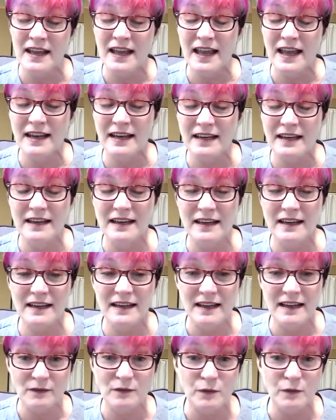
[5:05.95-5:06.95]
And
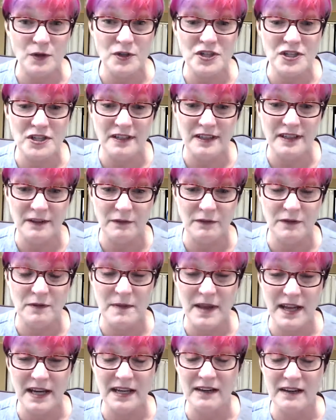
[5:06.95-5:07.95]
unfortunately for
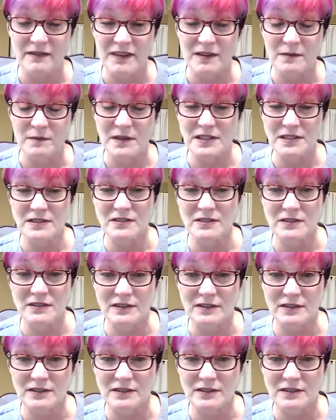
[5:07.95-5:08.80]
many of them, it's